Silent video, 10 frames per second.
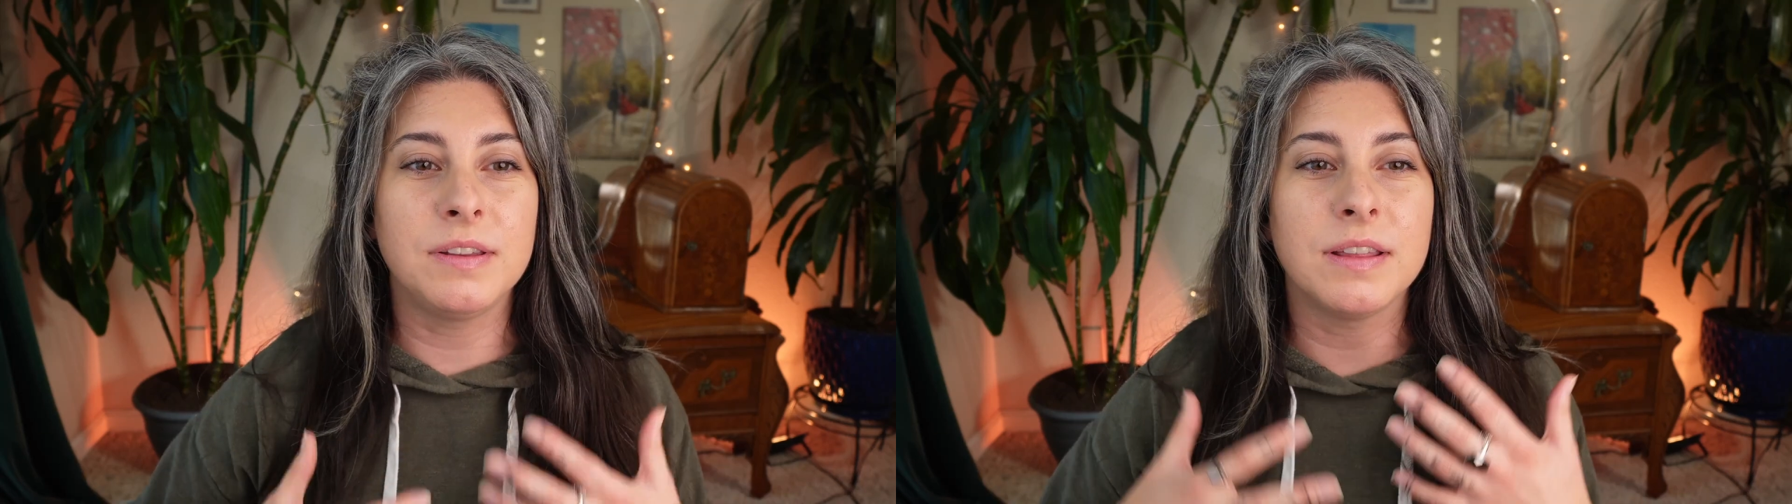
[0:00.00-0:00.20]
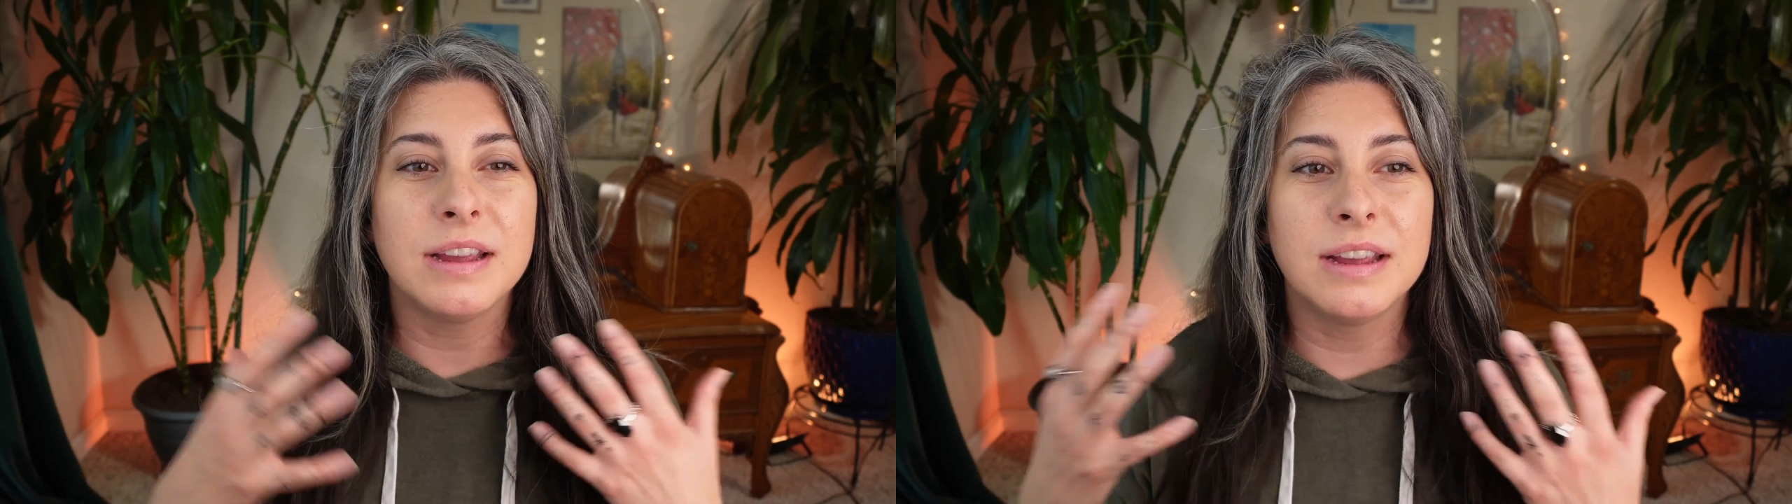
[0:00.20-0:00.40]

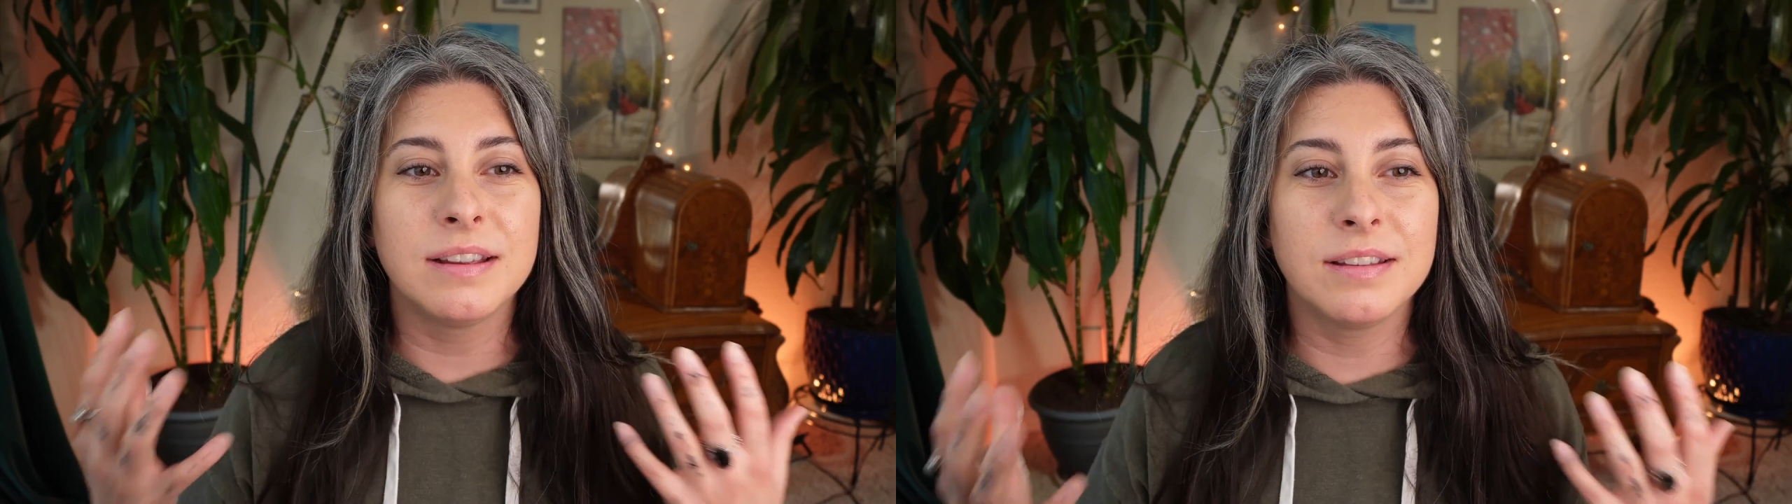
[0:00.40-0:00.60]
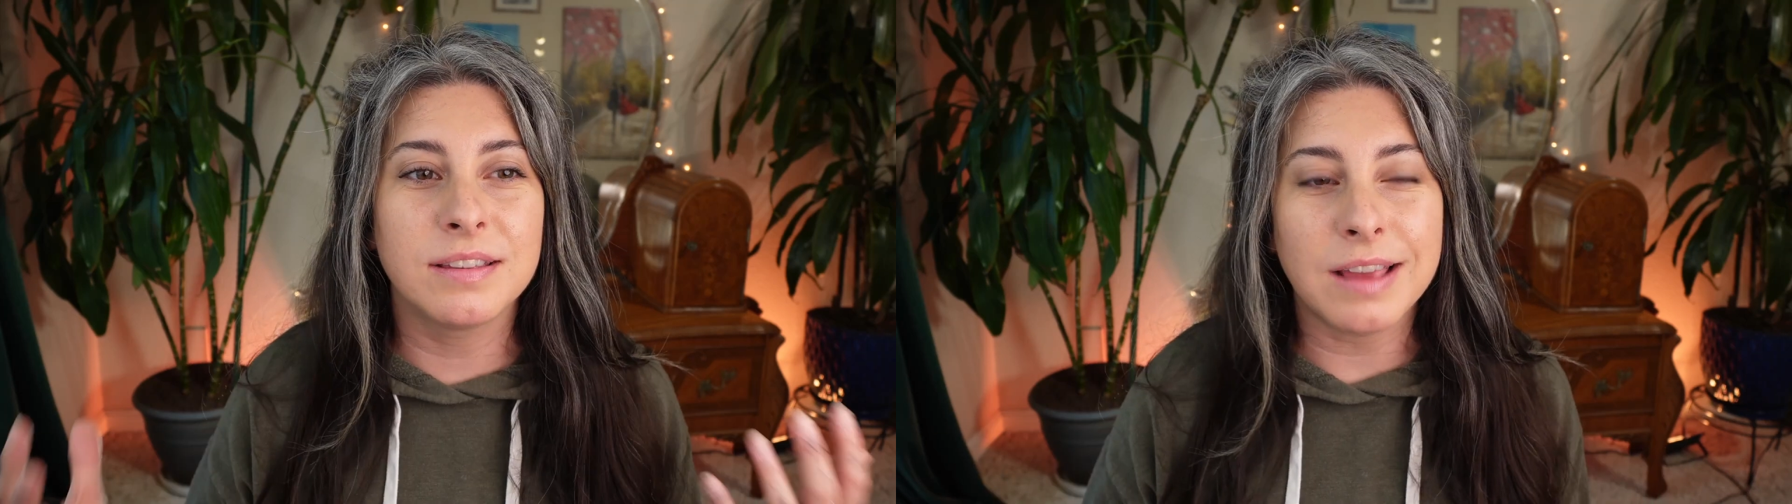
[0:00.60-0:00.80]
to
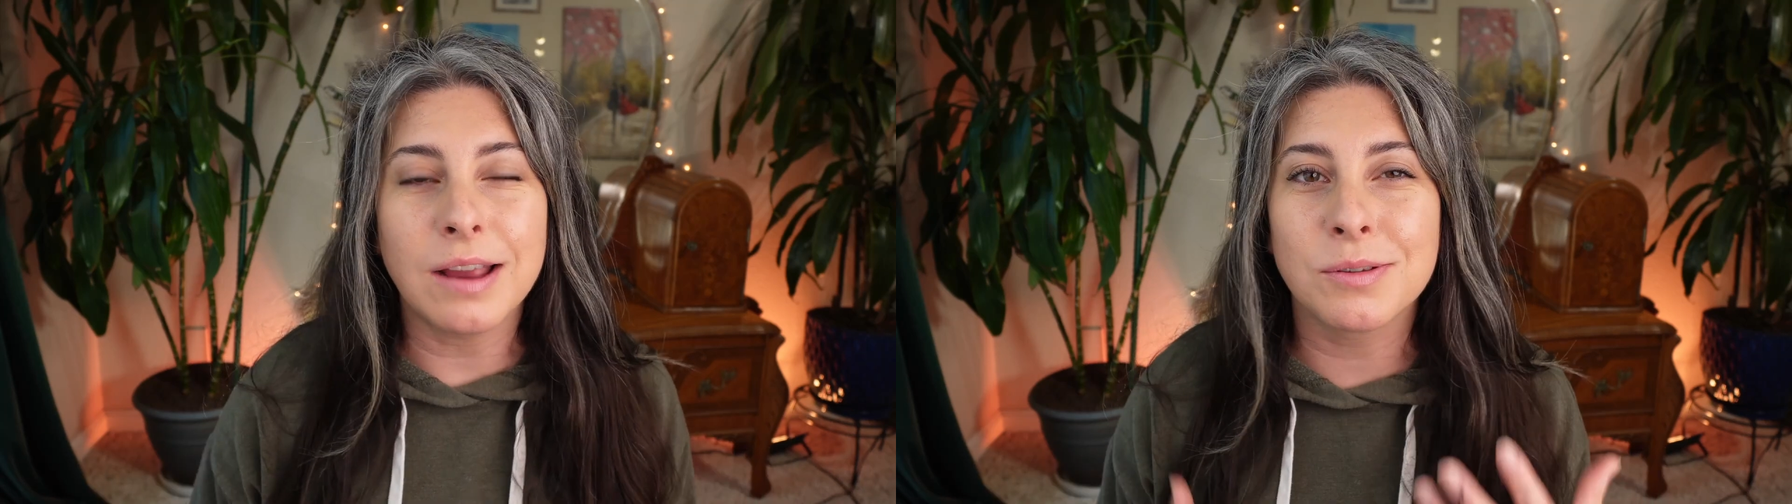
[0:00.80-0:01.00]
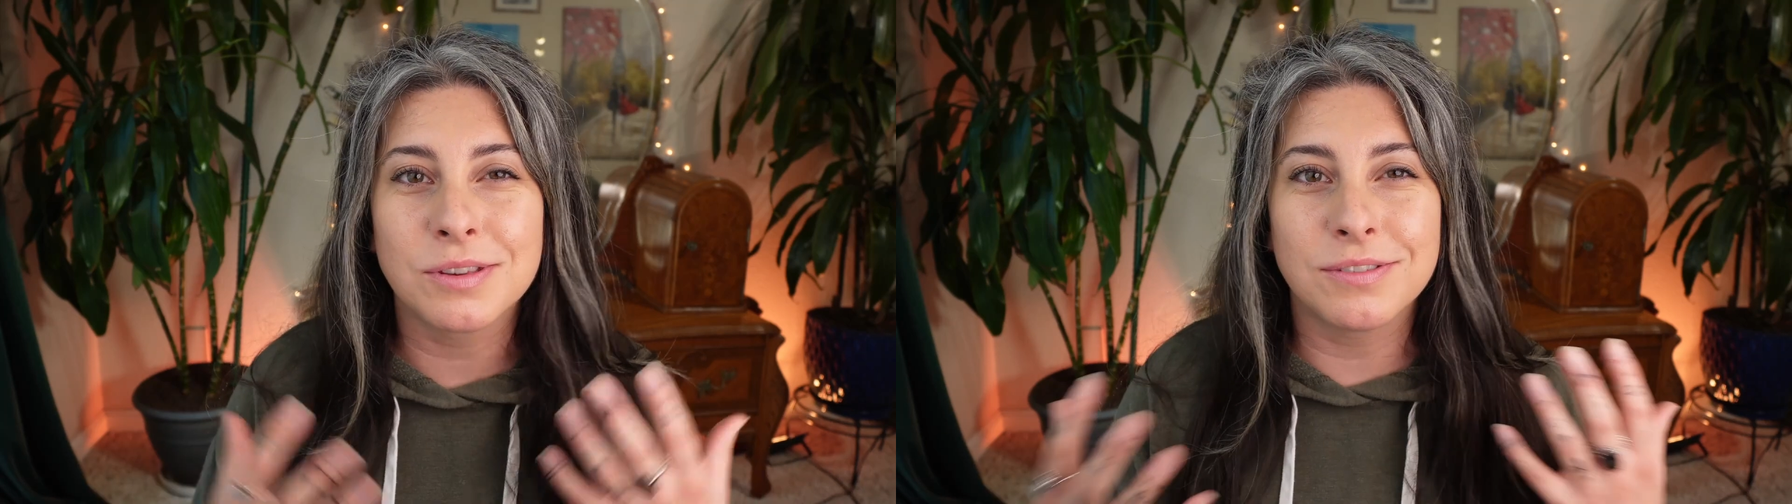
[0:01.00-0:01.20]
the
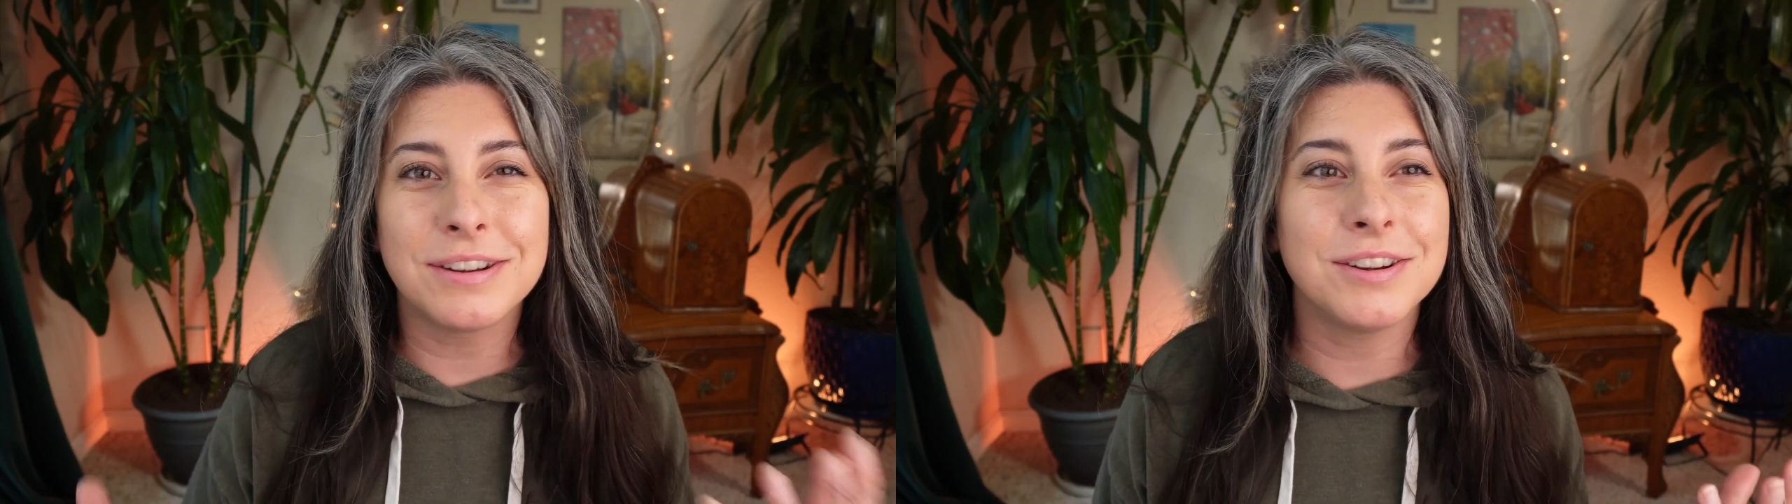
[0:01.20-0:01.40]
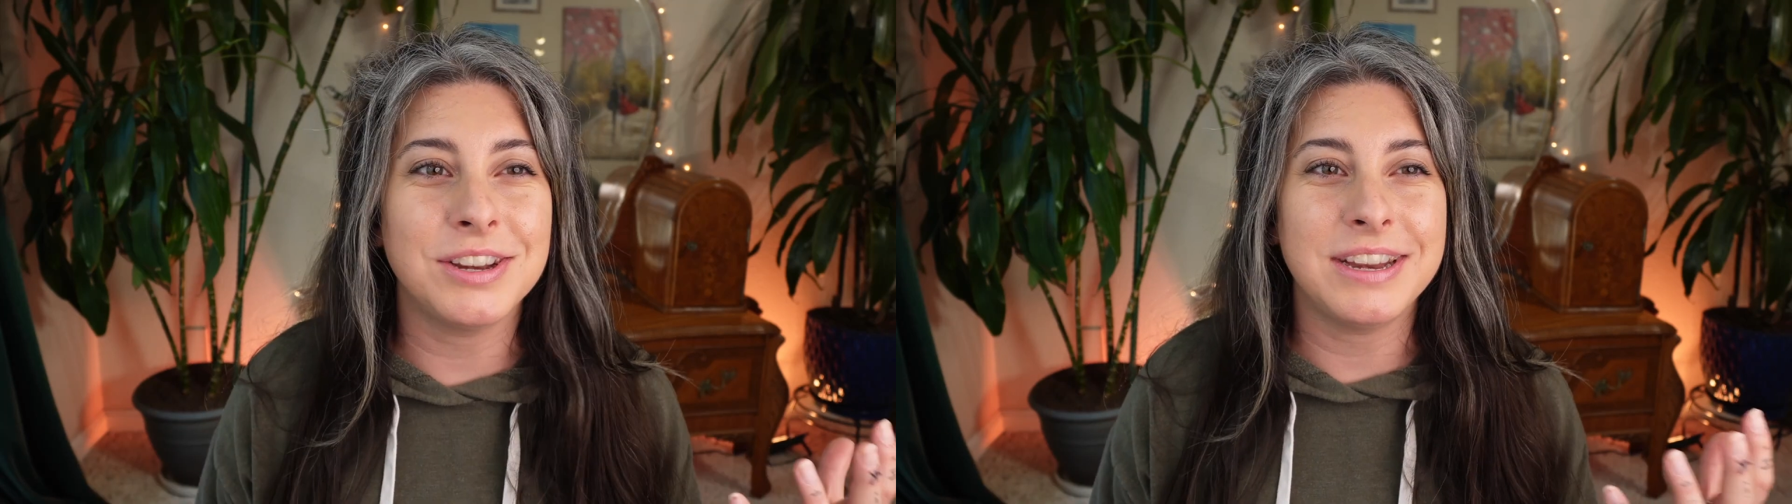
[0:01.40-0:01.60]
cycles of
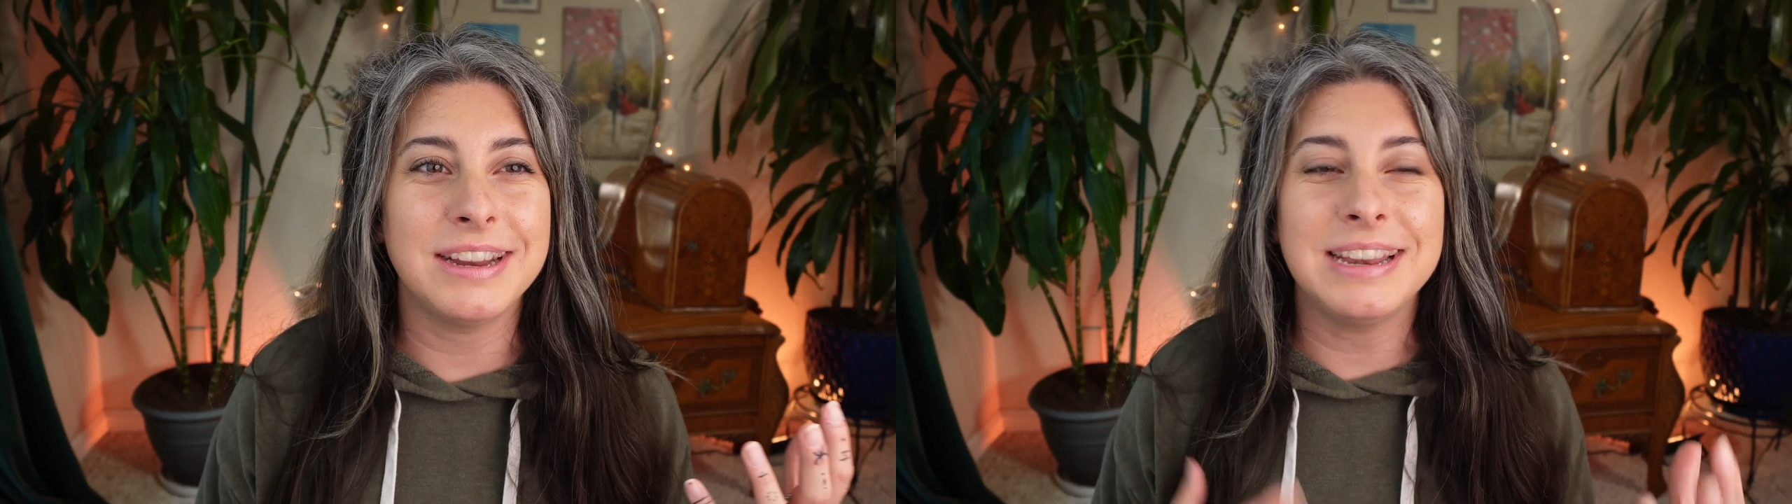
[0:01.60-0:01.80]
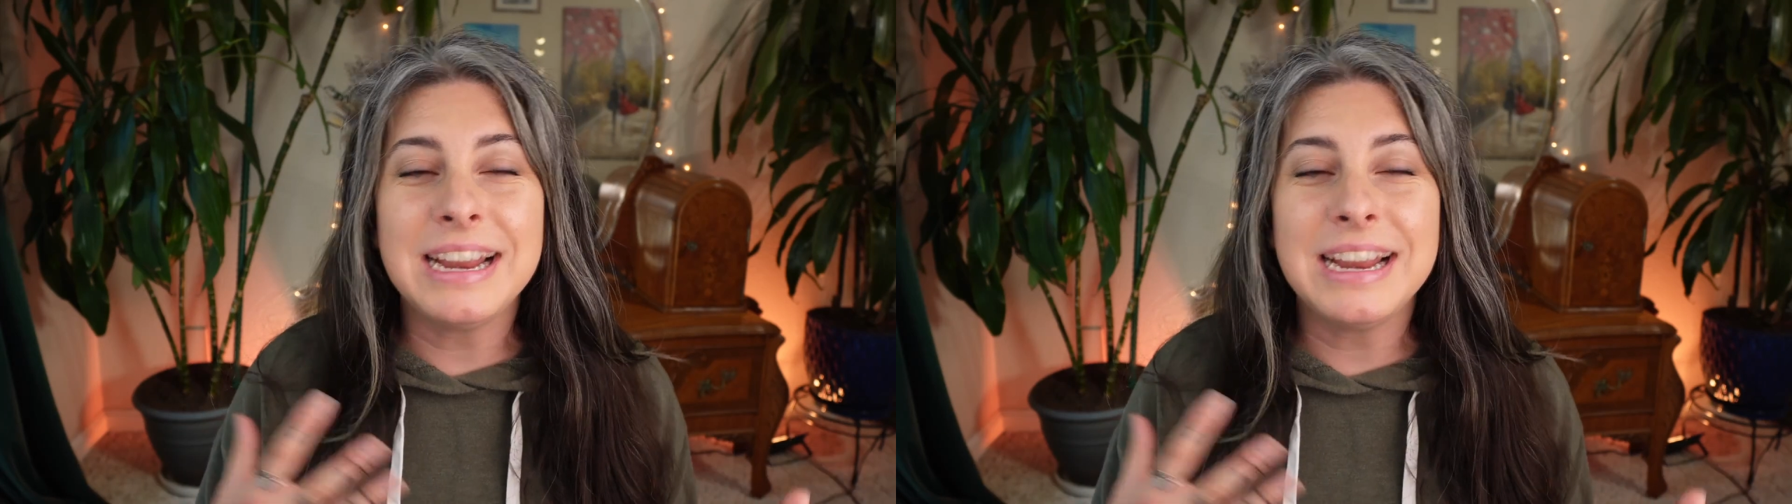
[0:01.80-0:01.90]
energy and